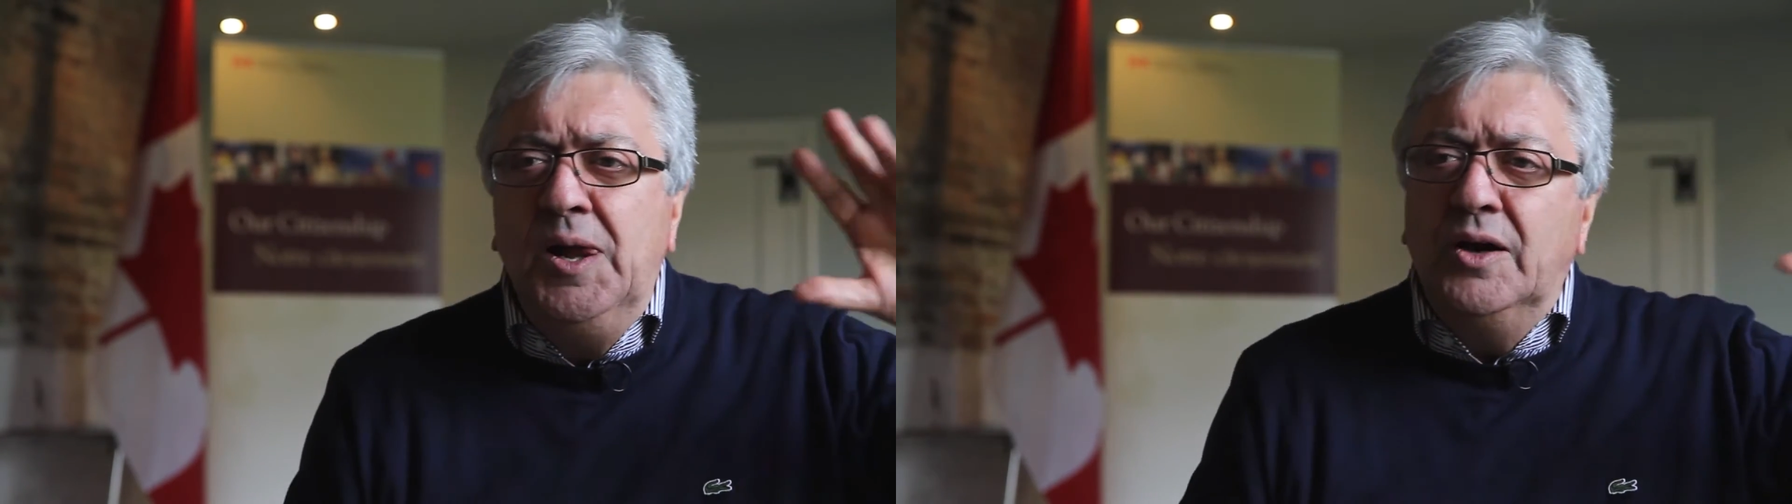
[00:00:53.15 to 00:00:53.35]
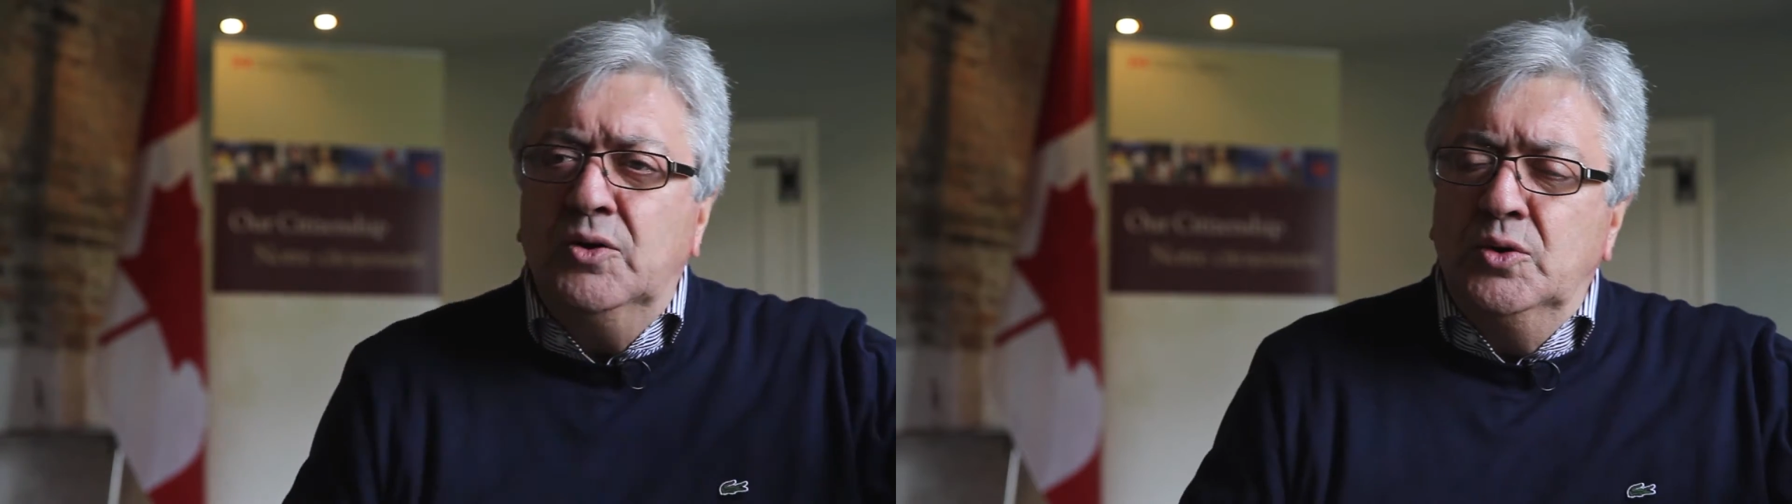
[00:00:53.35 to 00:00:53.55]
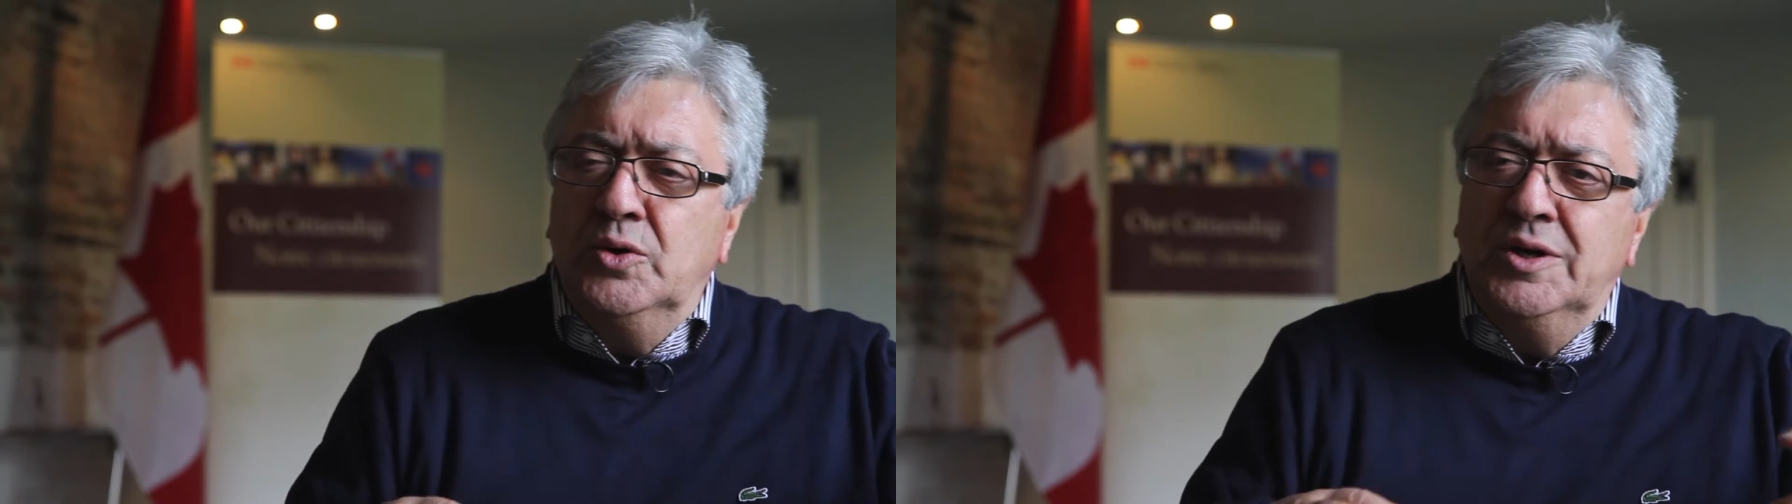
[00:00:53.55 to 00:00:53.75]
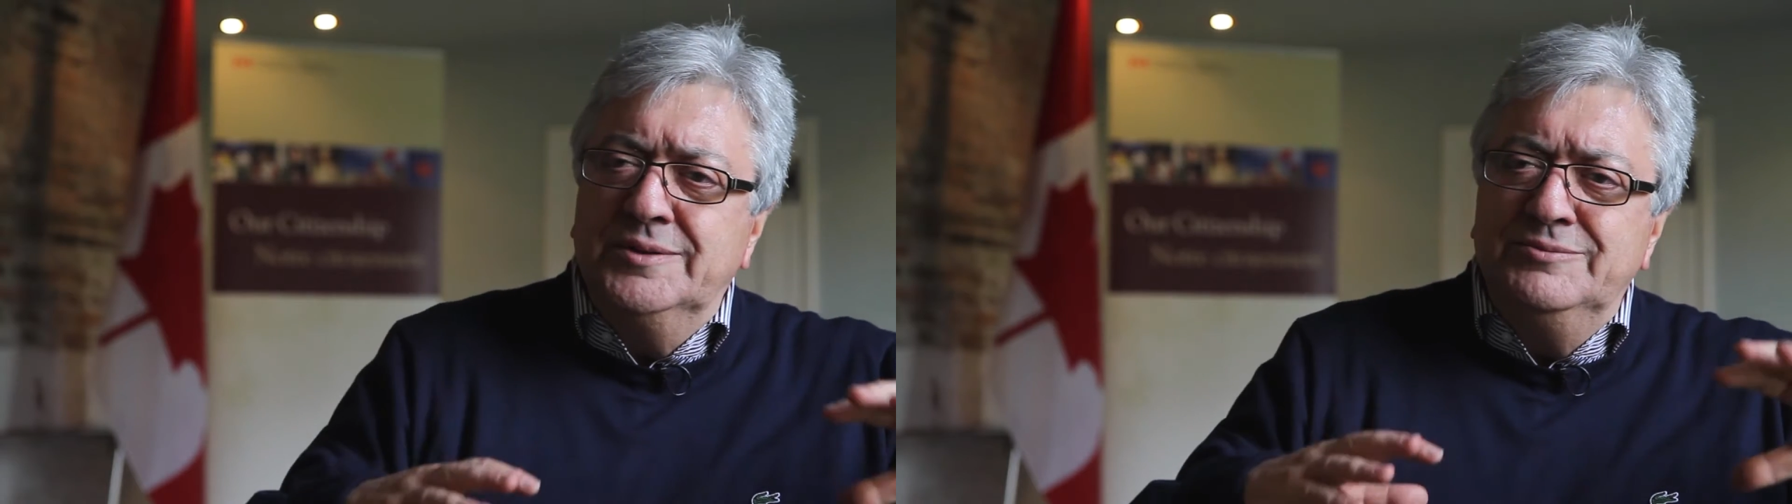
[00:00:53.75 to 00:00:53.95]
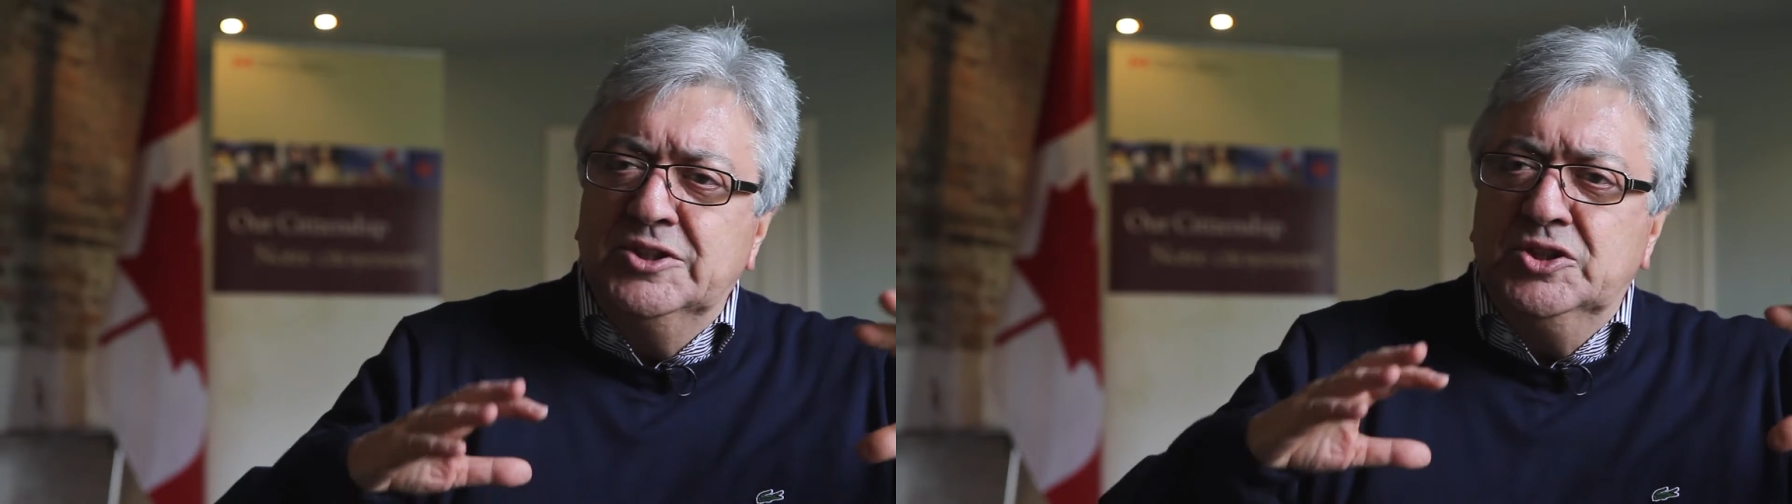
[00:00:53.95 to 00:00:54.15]

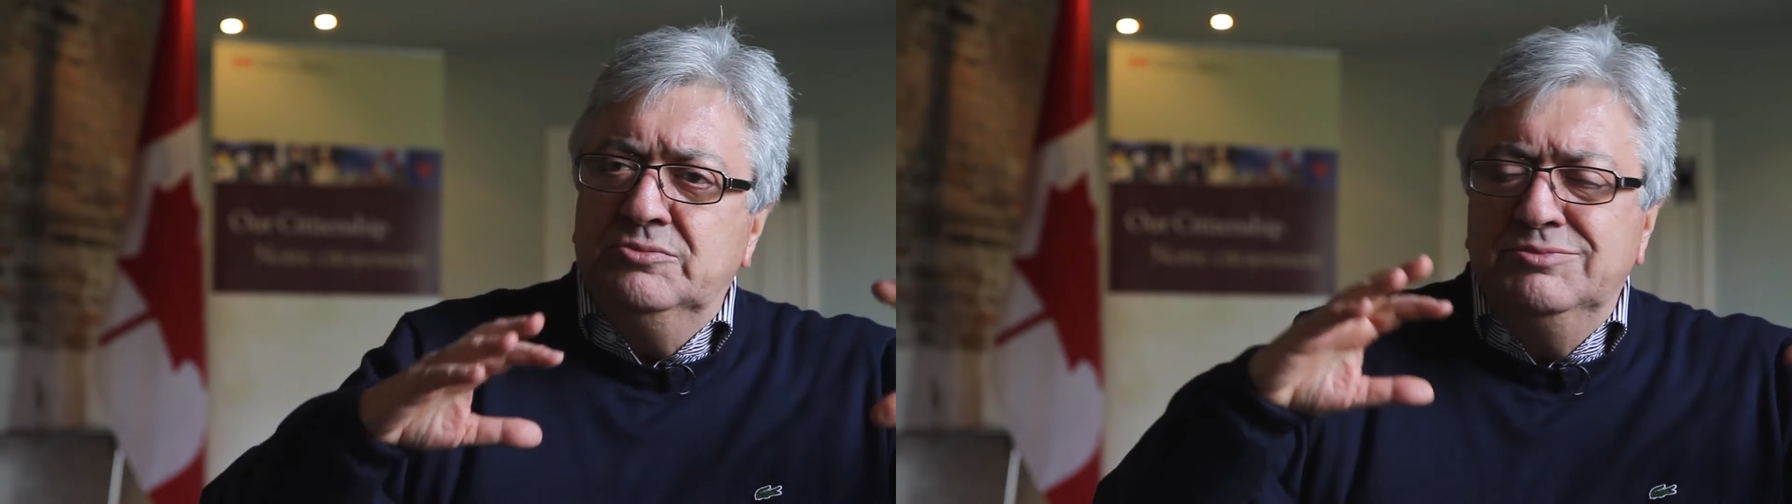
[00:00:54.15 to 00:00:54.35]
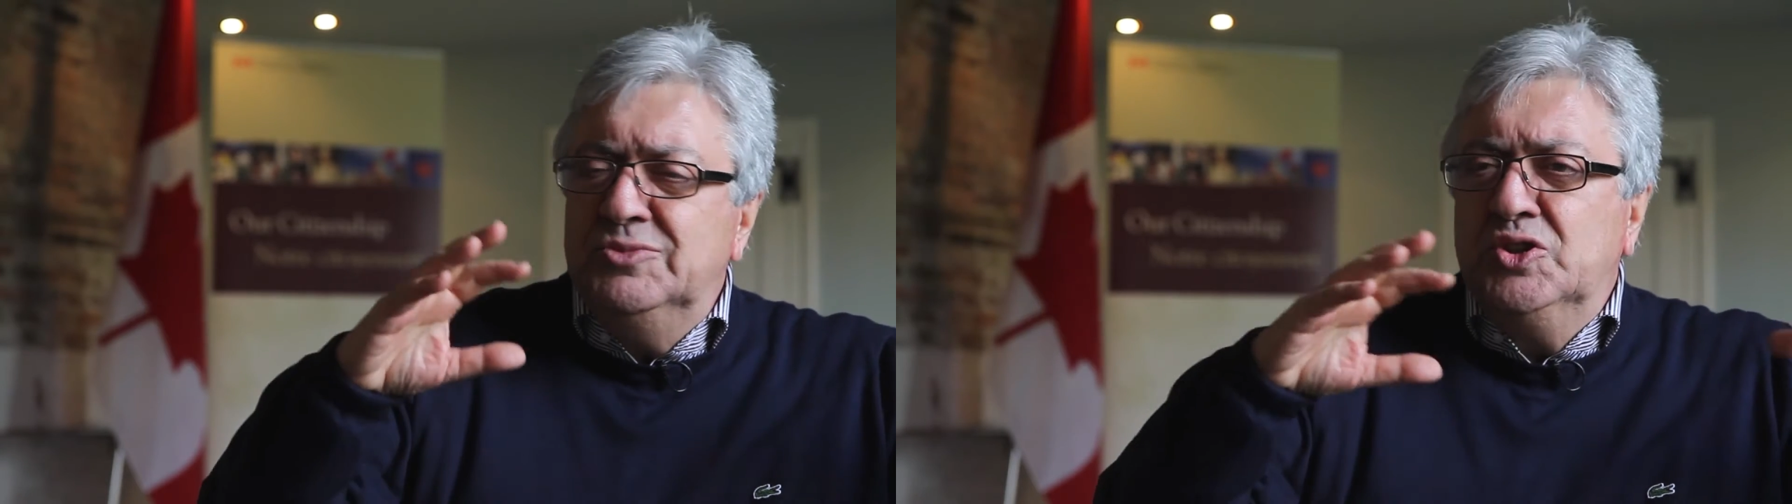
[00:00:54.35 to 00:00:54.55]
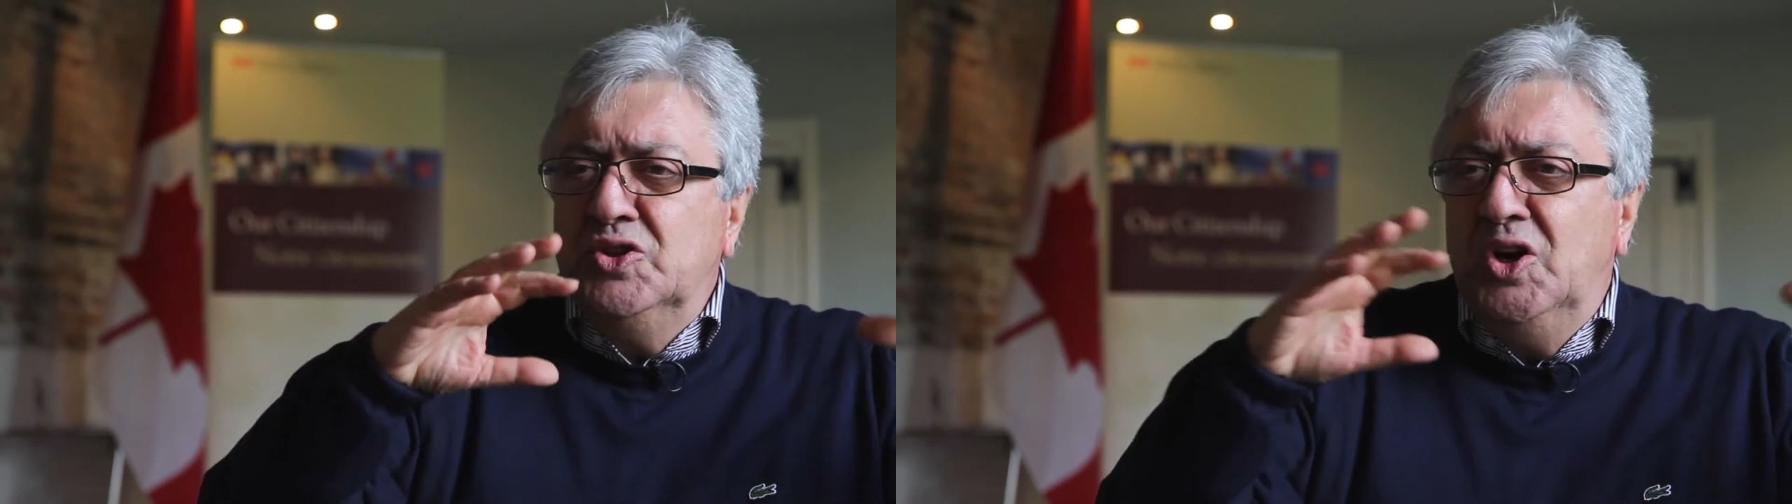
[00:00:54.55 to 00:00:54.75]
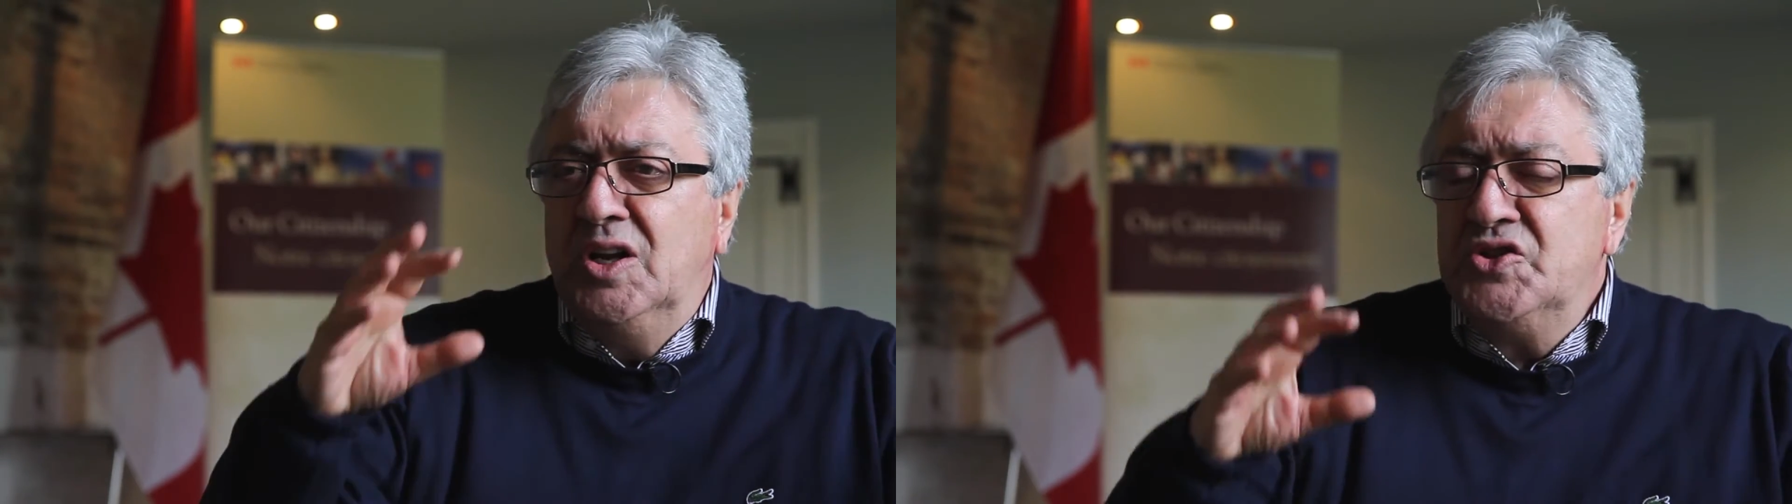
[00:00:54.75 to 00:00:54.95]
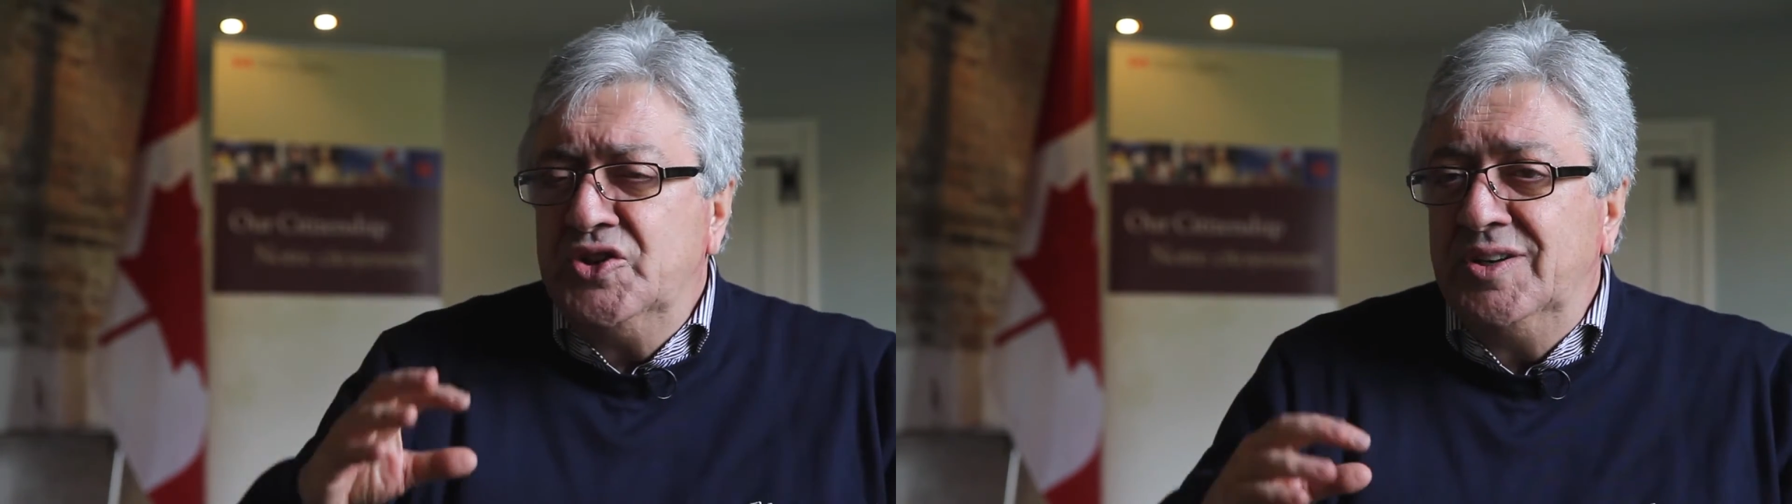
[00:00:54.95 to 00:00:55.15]
or the
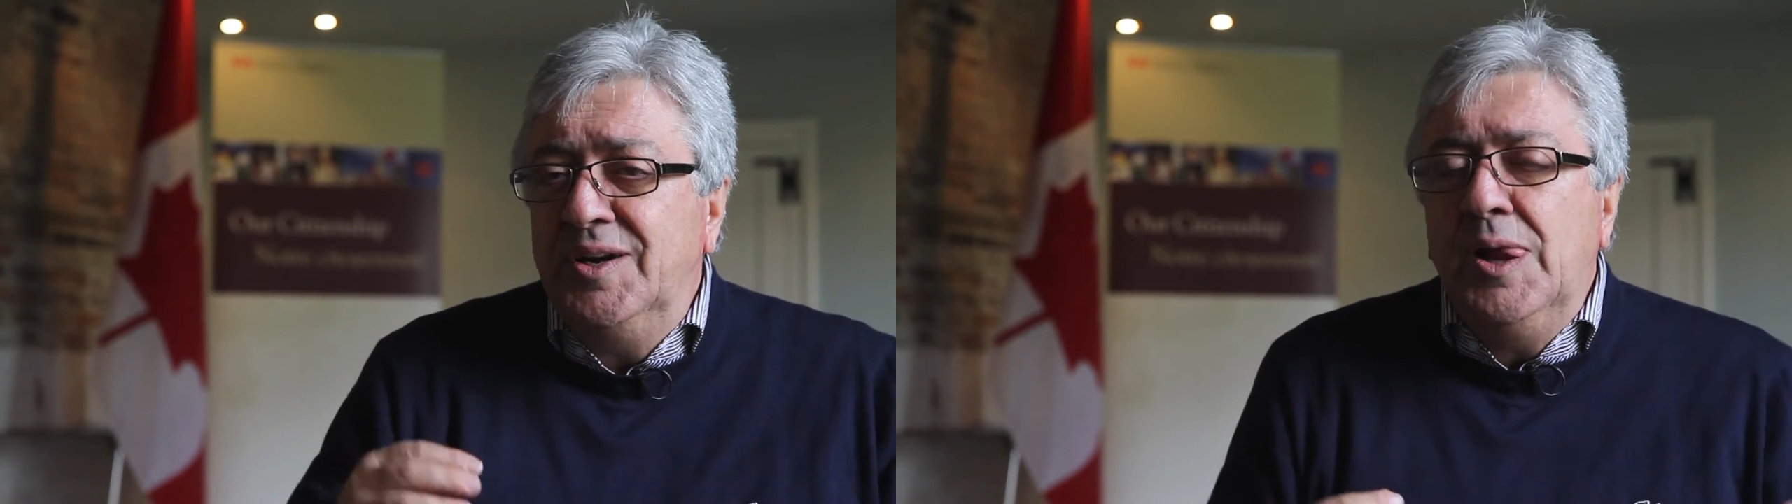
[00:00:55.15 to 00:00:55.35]
culture,